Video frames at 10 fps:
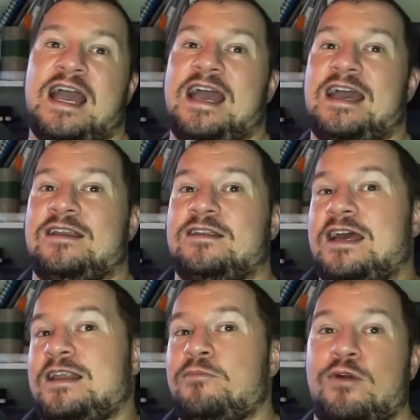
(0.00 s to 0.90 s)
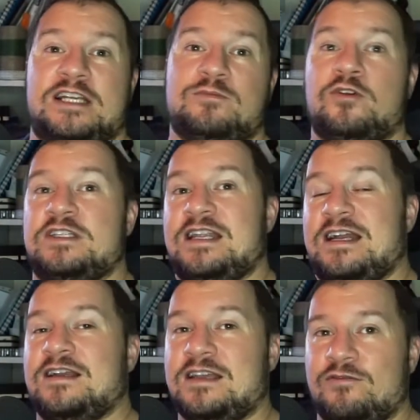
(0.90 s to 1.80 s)
and any price points that I
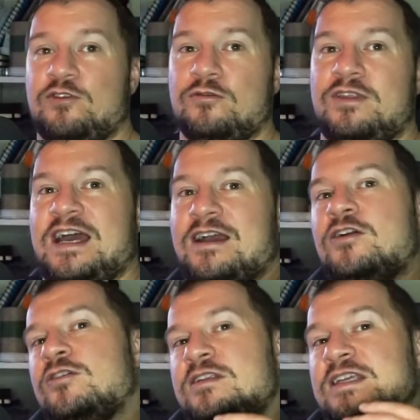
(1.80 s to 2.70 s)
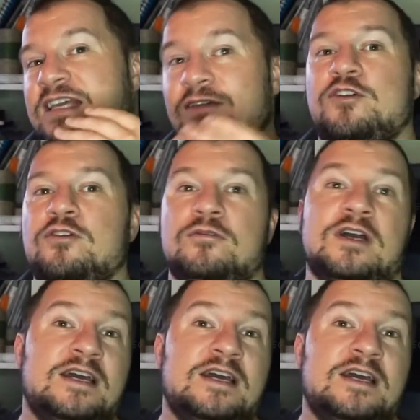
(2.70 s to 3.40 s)
could give you that could give you